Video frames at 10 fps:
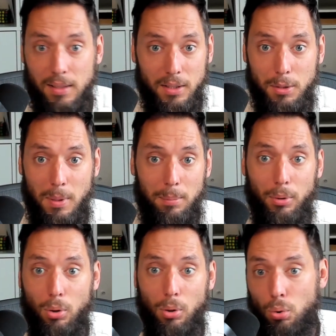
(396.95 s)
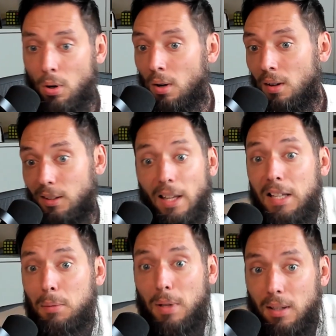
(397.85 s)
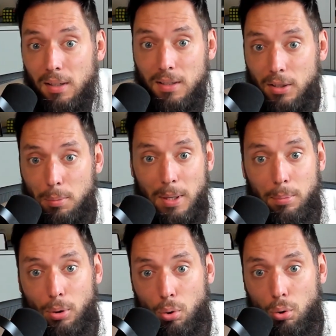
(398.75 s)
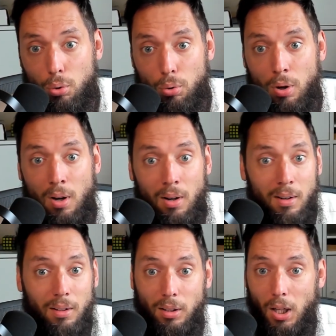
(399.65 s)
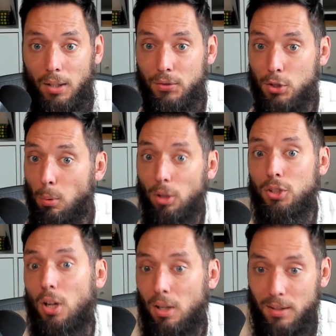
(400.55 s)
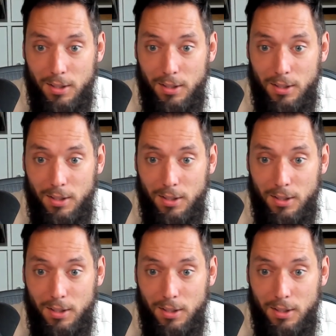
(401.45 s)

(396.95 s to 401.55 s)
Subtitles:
There's people who like meetings. There are people who love small talk.